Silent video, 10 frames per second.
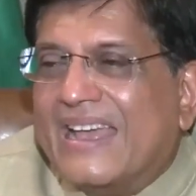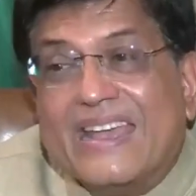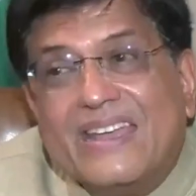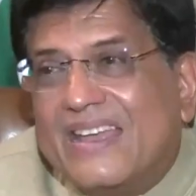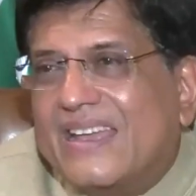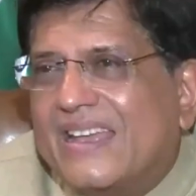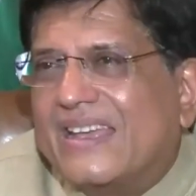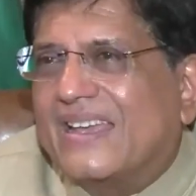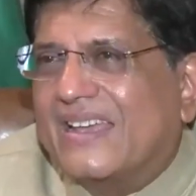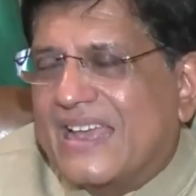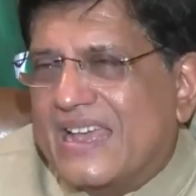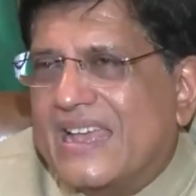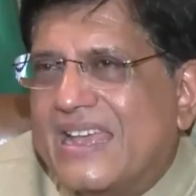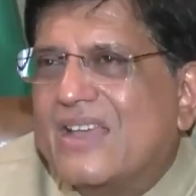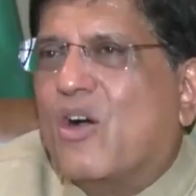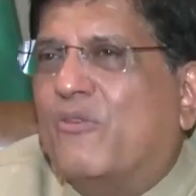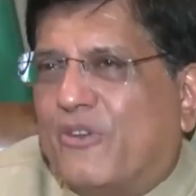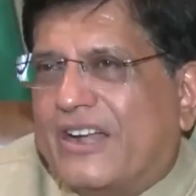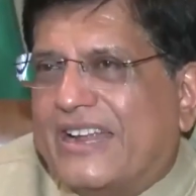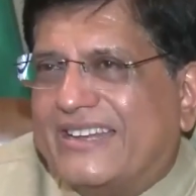He
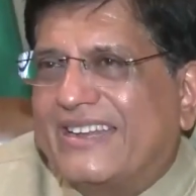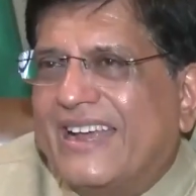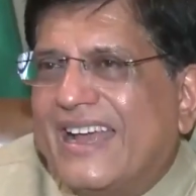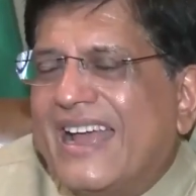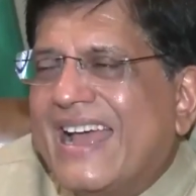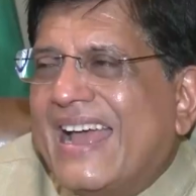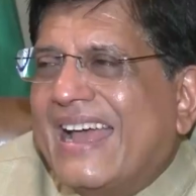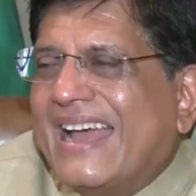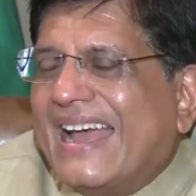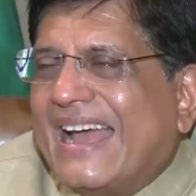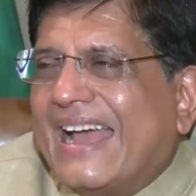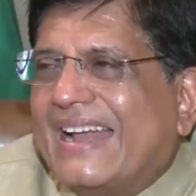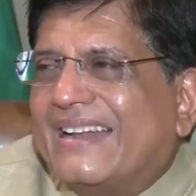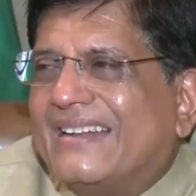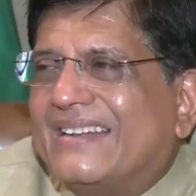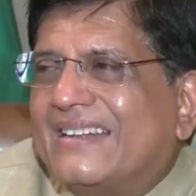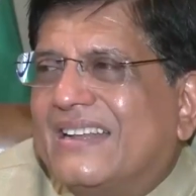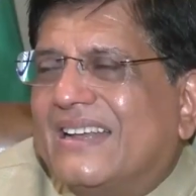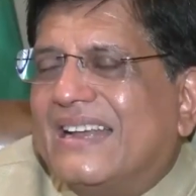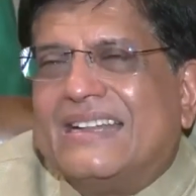offered it. And
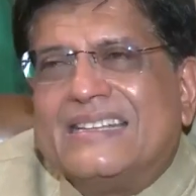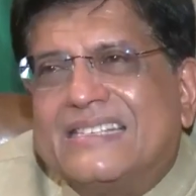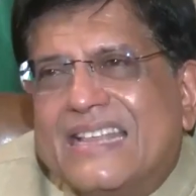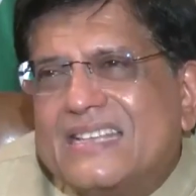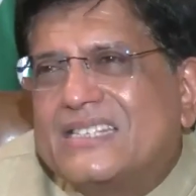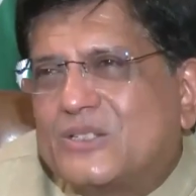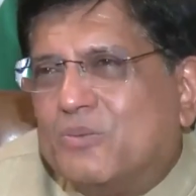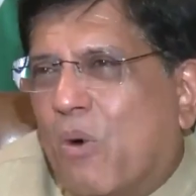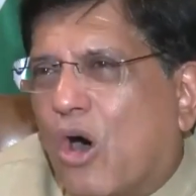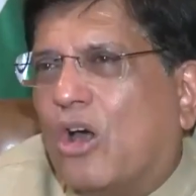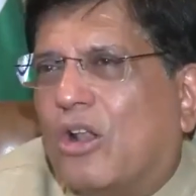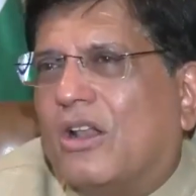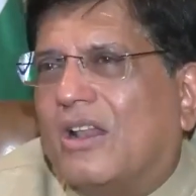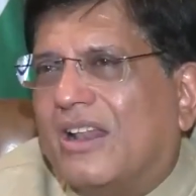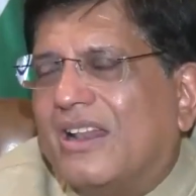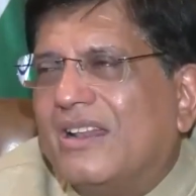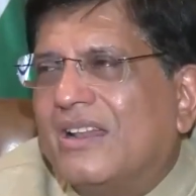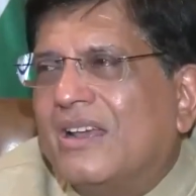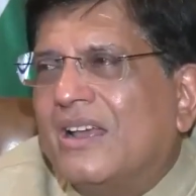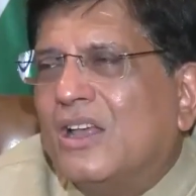it is these small,
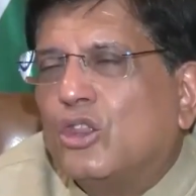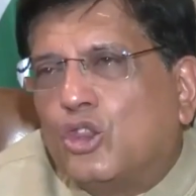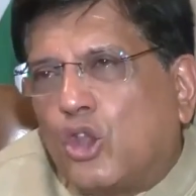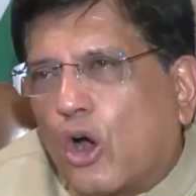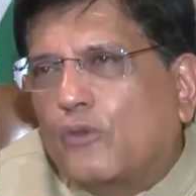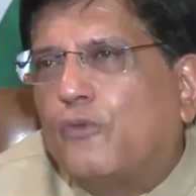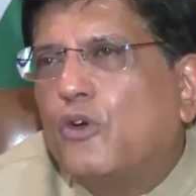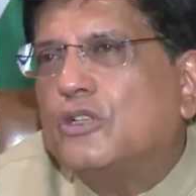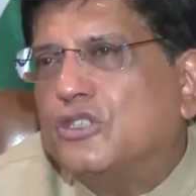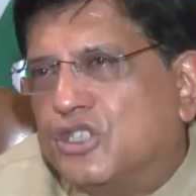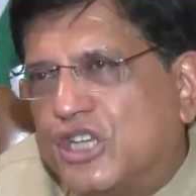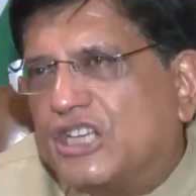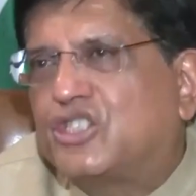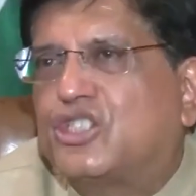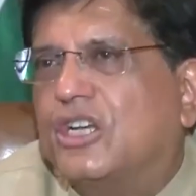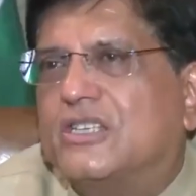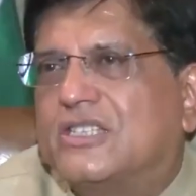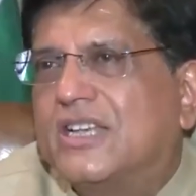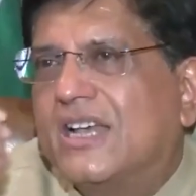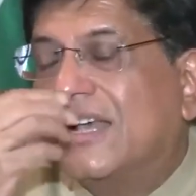thoughtful
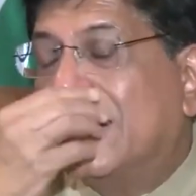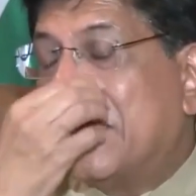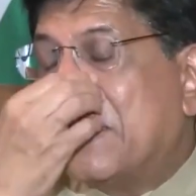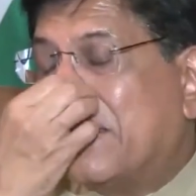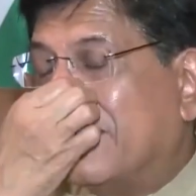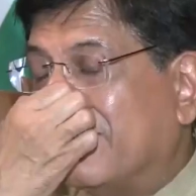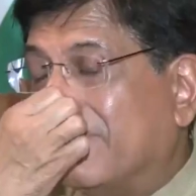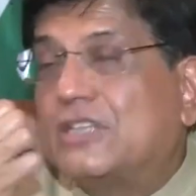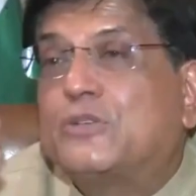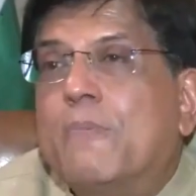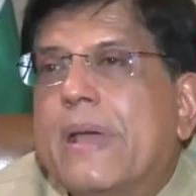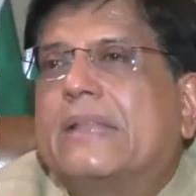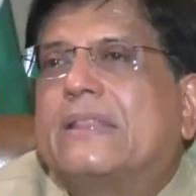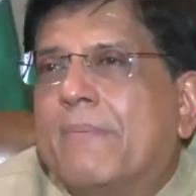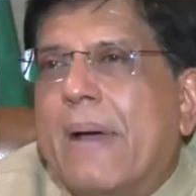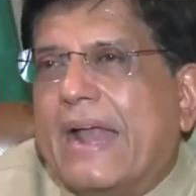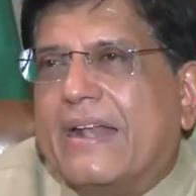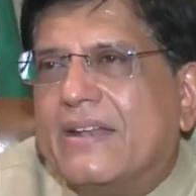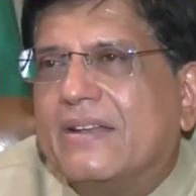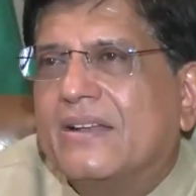gestures which make the
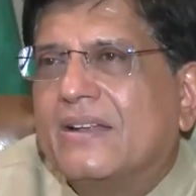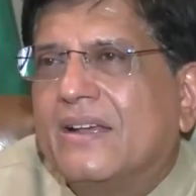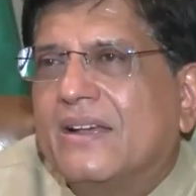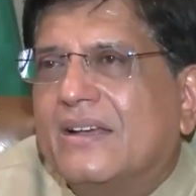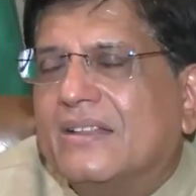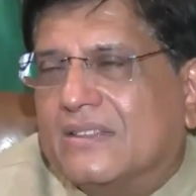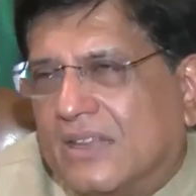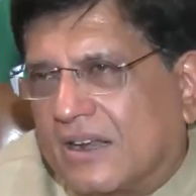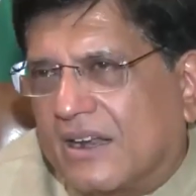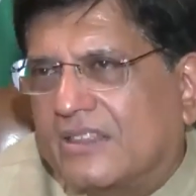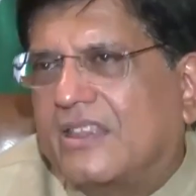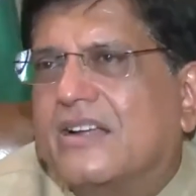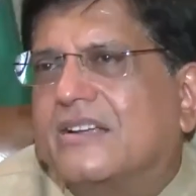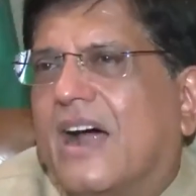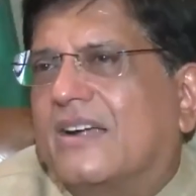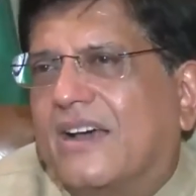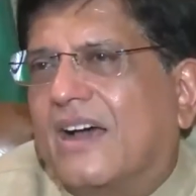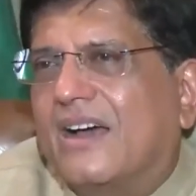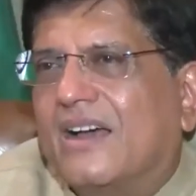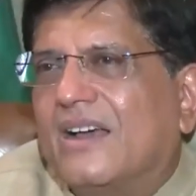man, the Ratan
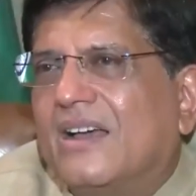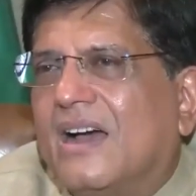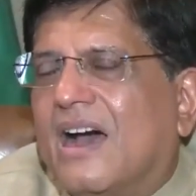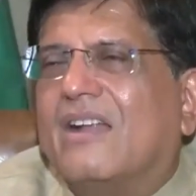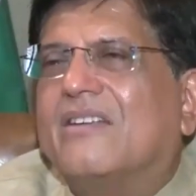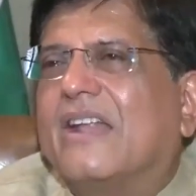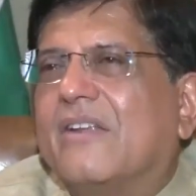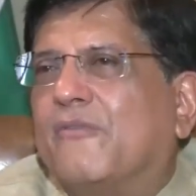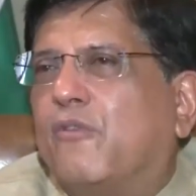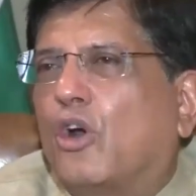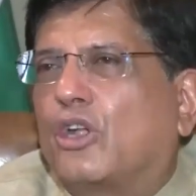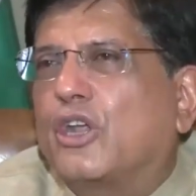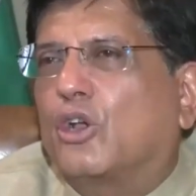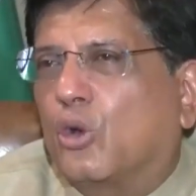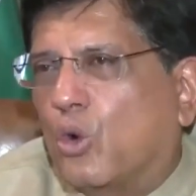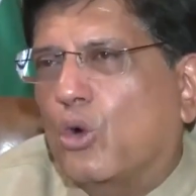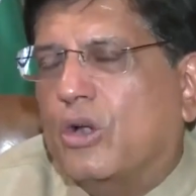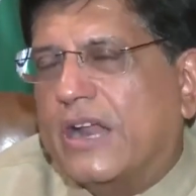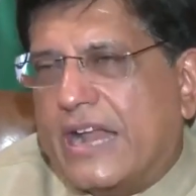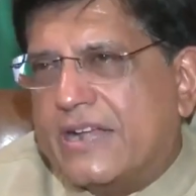Tata, 140
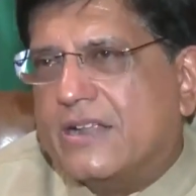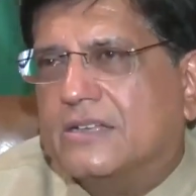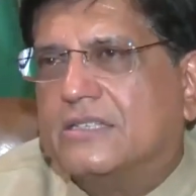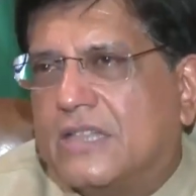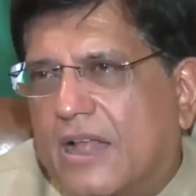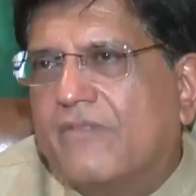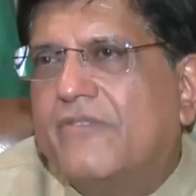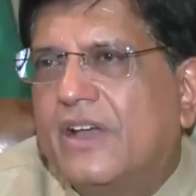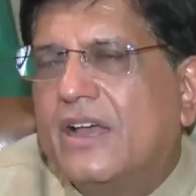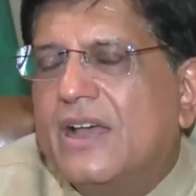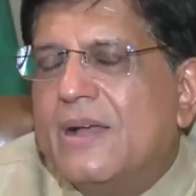crore Indians love